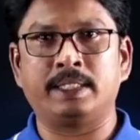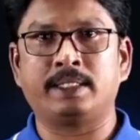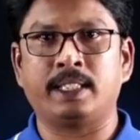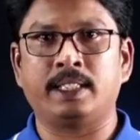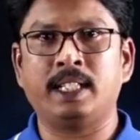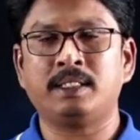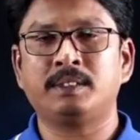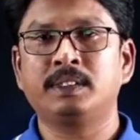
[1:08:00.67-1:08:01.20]

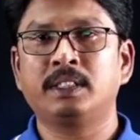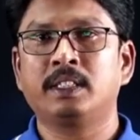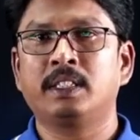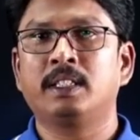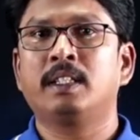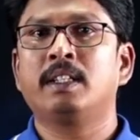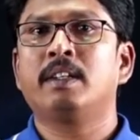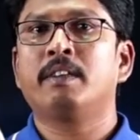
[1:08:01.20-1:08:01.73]
say that
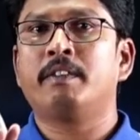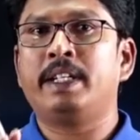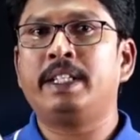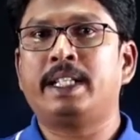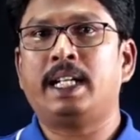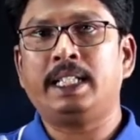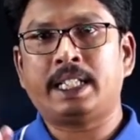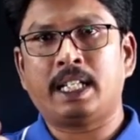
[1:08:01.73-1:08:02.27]
when
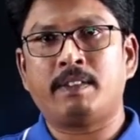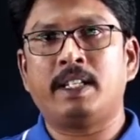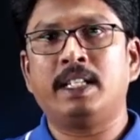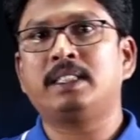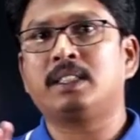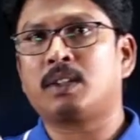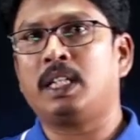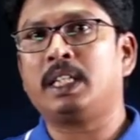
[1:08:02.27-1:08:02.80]
delta 1
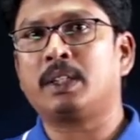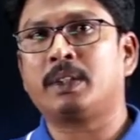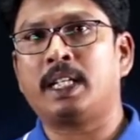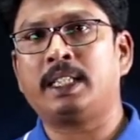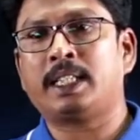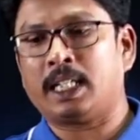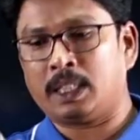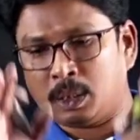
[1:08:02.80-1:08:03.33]
is equivalent to
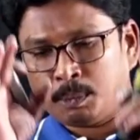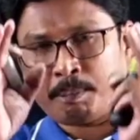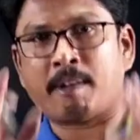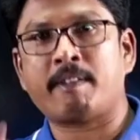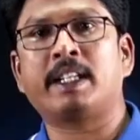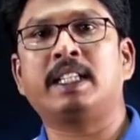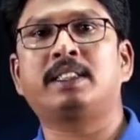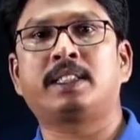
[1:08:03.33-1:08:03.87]
delta 2,
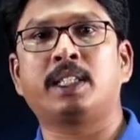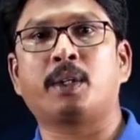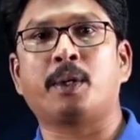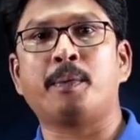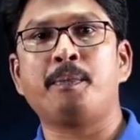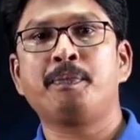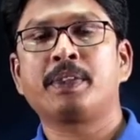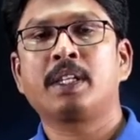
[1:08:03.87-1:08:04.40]
power is
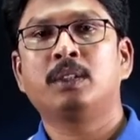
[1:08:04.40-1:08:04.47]
0,